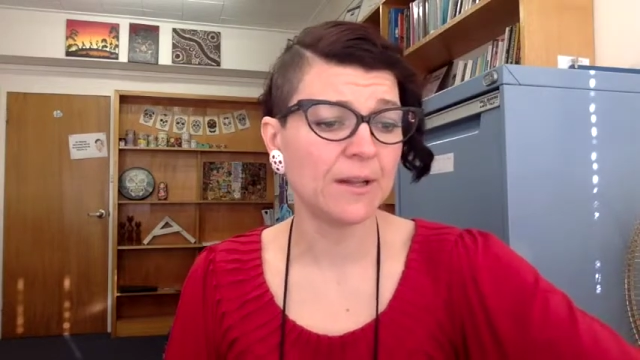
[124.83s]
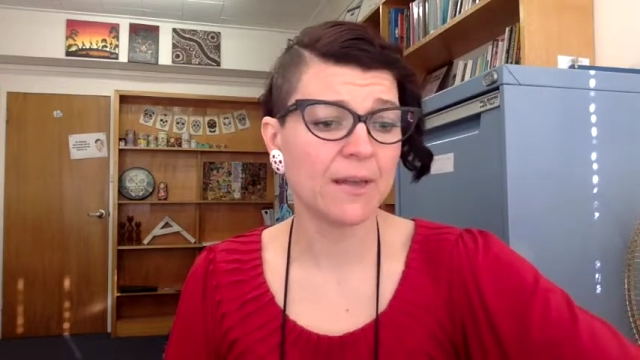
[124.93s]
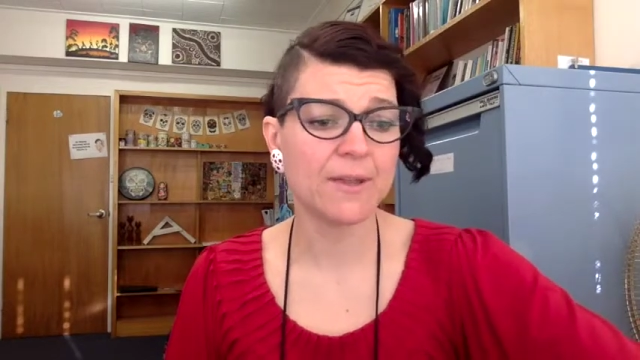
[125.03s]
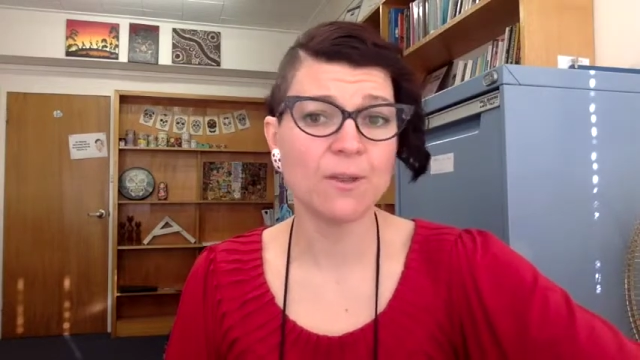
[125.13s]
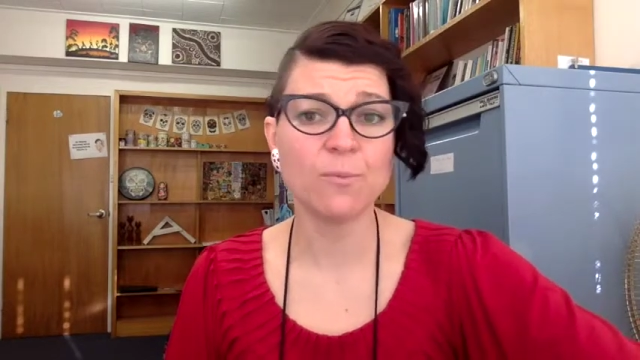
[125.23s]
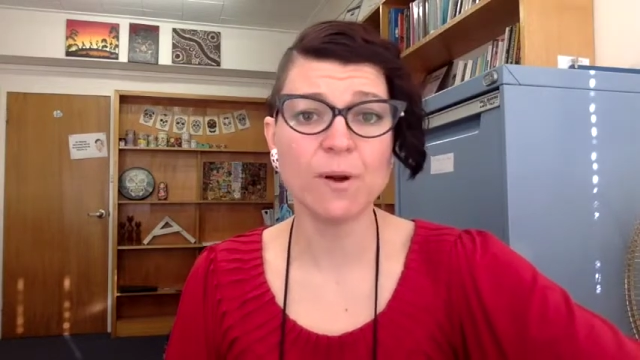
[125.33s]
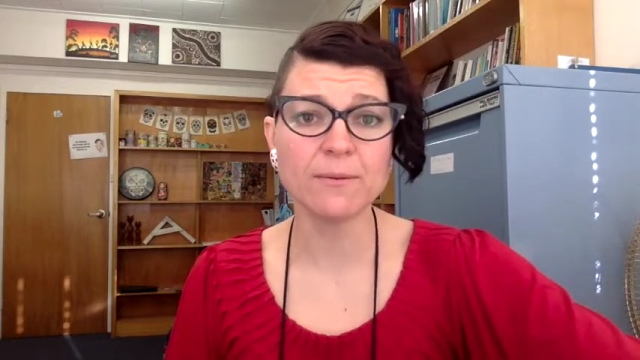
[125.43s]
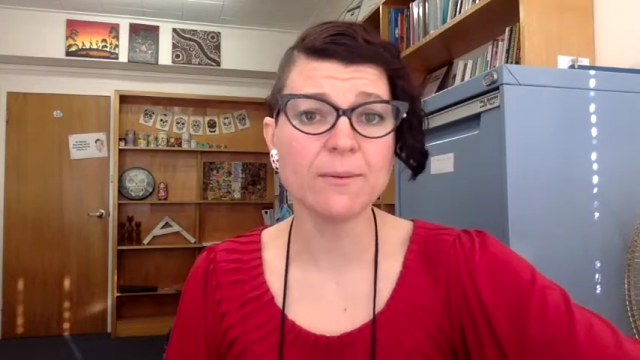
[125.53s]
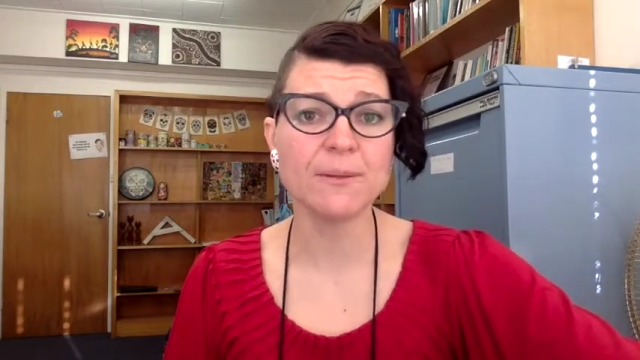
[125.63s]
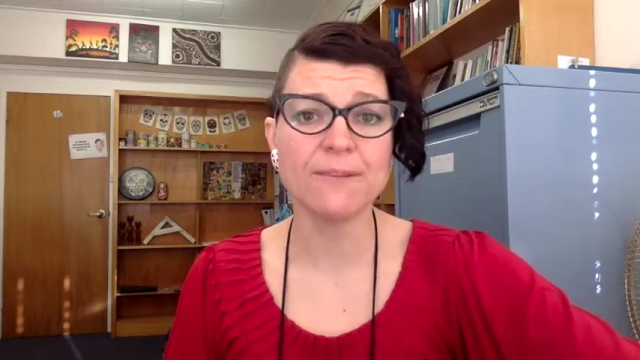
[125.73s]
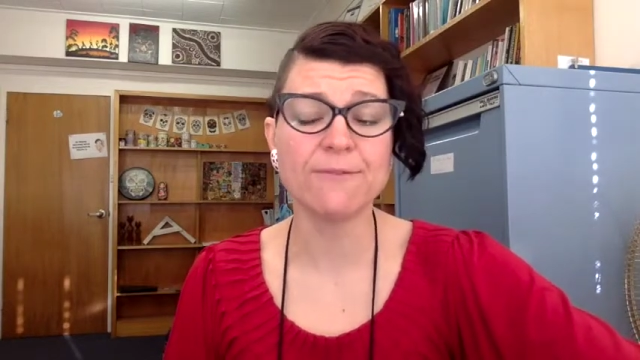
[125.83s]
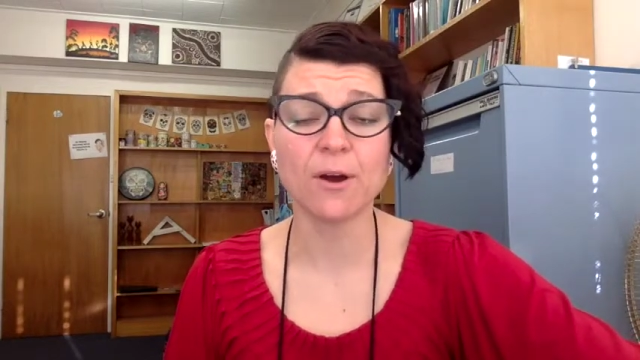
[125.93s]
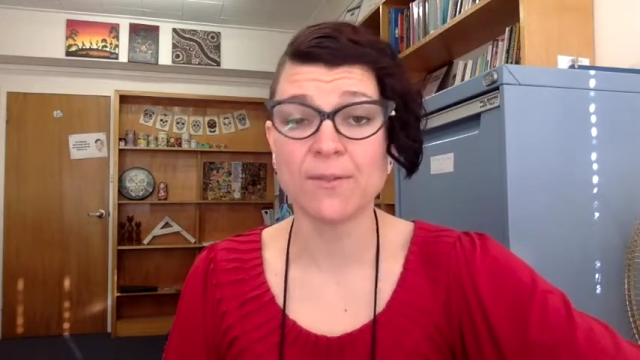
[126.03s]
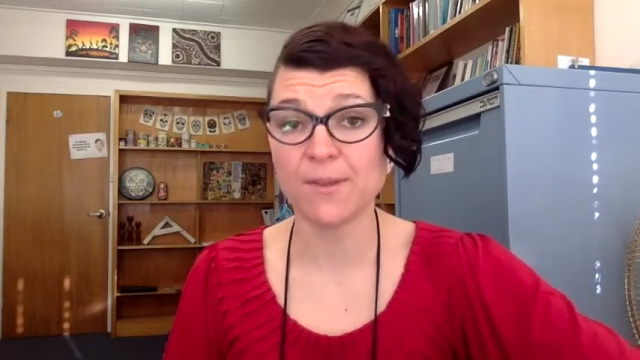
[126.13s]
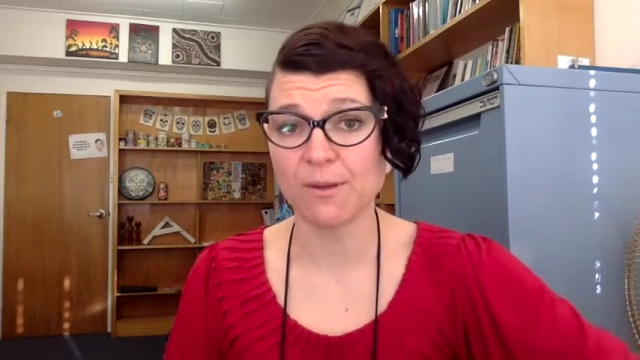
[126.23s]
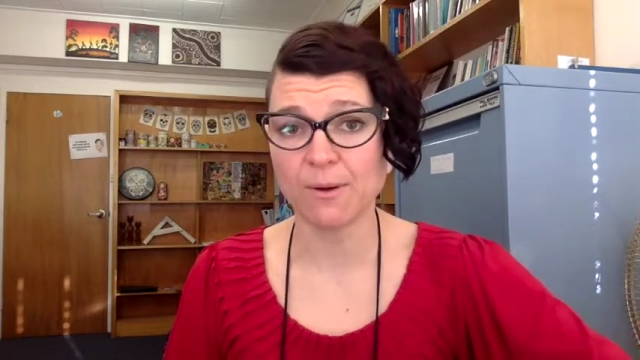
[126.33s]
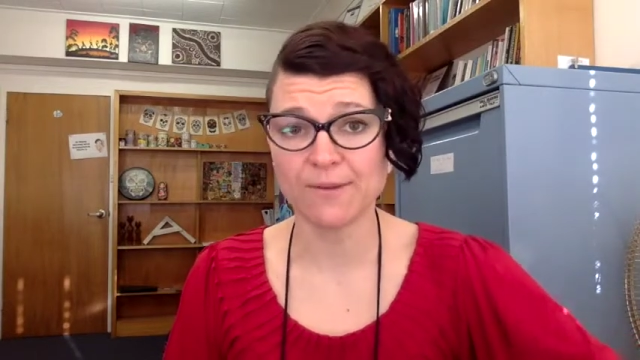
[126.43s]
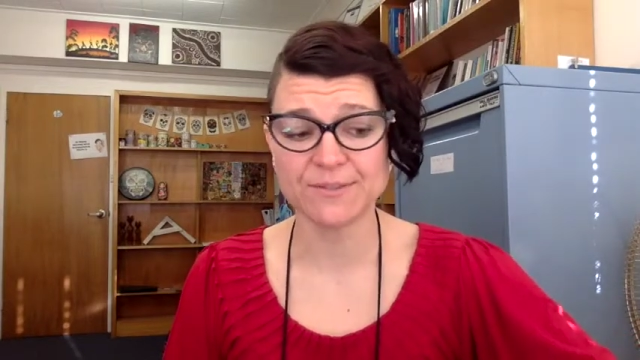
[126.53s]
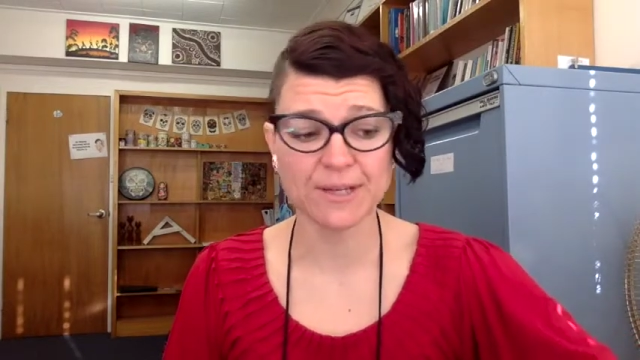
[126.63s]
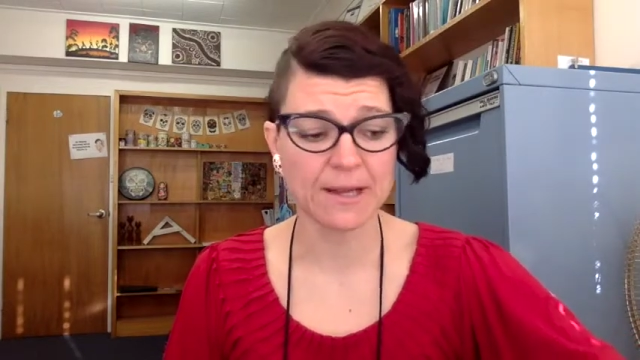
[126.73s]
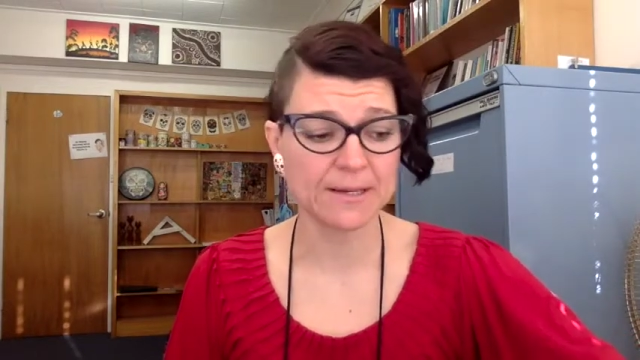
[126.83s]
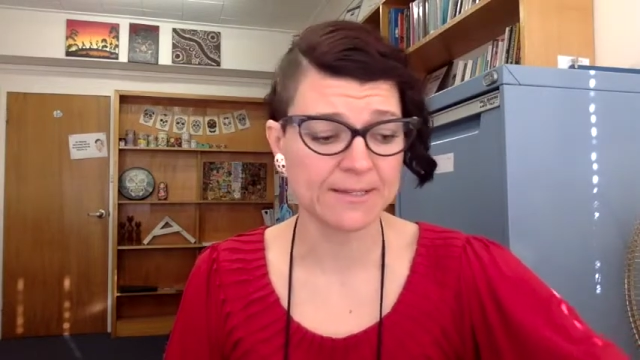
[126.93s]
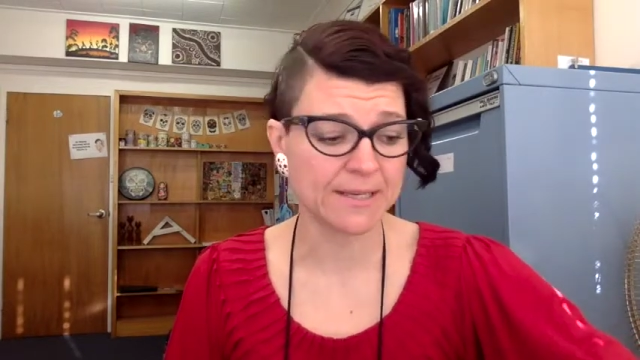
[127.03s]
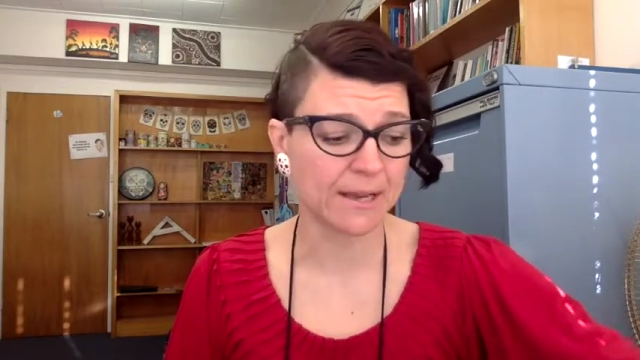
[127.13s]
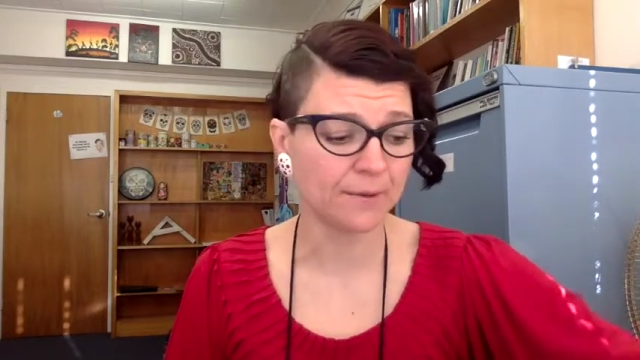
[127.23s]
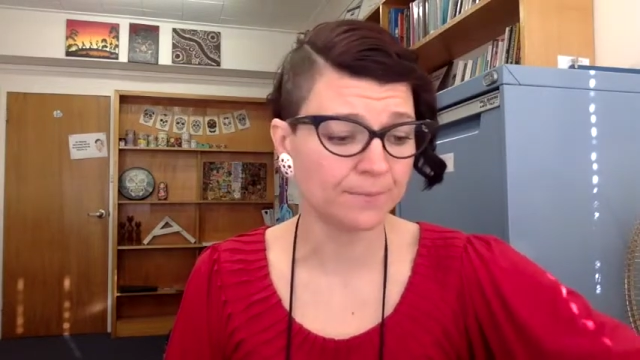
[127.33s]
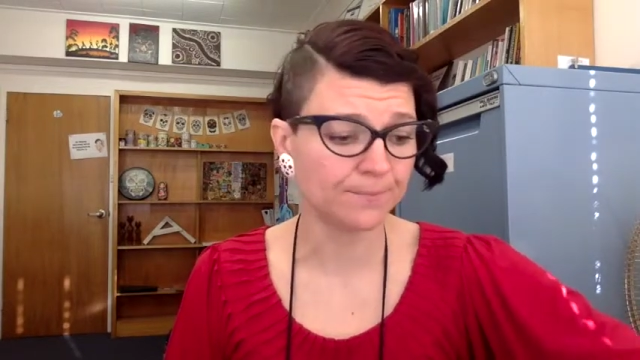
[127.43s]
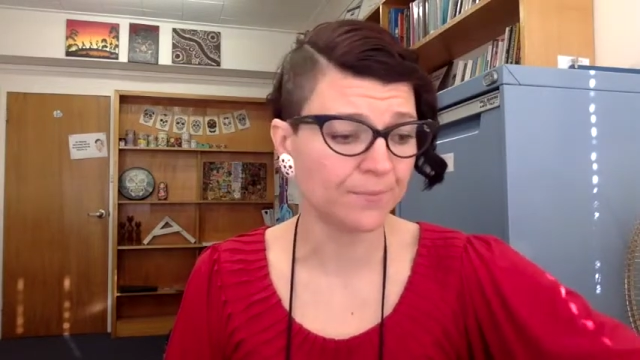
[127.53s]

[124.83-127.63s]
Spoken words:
and that you'll probably find that you'll have to cut it down.